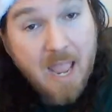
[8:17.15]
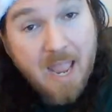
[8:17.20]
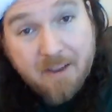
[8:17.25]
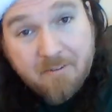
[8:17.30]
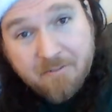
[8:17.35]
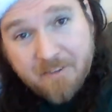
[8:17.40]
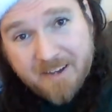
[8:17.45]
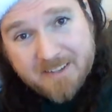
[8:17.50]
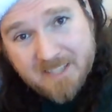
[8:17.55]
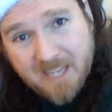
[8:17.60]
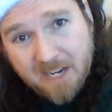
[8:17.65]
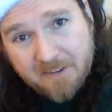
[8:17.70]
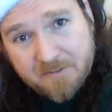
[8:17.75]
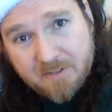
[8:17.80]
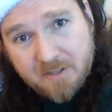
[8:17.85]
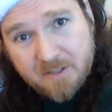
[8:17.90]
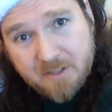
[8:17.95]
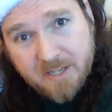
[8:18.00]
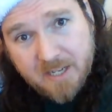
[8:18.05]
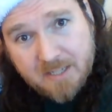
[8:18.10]
In fact,
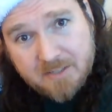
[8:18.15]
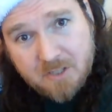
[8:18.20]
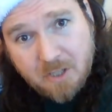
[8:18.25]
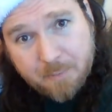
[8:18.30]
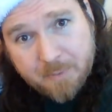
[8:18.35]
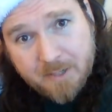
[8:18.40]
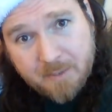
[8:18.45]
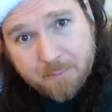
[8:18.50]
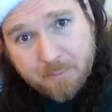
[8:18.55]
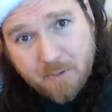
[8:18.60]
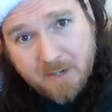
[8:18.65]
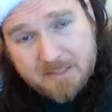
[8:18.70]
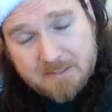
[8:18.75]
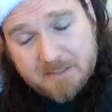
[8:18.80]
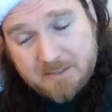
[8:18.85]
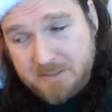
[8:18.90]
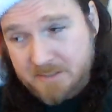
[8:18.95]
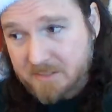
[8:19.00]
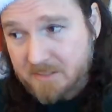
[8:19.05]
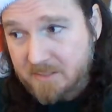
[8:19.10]
after you guys open up
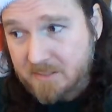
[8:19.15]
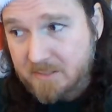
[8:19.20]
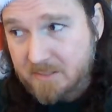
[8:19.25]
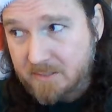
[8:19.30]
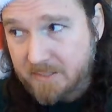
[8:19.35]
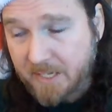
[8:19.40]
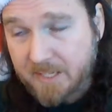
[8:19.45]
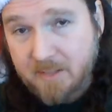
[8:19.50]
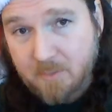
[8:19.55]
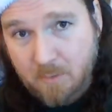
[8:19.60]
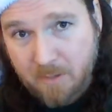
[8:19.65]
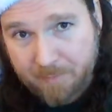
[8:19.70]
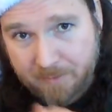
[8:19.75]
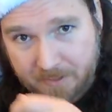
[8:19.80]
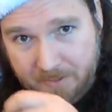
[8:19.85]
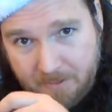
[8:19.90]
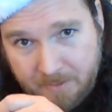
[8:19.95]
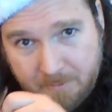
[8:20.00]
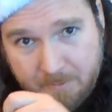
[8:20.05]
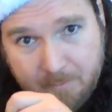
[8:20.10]
presents, take the
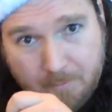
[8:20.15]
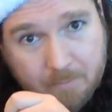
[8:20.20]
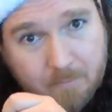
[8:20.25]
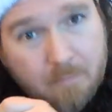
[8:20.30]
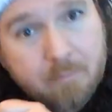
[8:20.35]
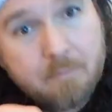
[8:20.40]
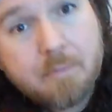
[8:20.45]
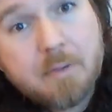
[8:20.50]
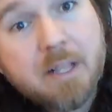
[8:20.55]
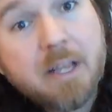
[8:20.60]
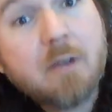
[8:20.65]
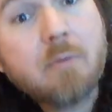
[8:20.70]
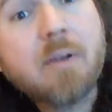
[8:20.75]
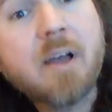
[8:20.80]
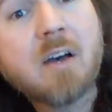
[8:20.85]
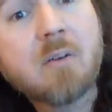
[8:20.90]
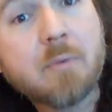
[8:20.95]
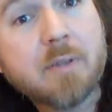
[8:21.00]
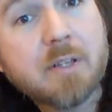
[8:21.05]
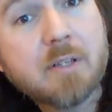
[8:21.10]
ribbon. Play
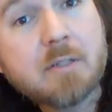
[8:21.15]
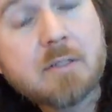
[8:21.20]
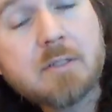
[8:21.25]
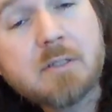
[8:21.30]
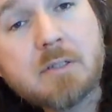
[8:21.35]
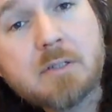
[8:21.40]
around with it.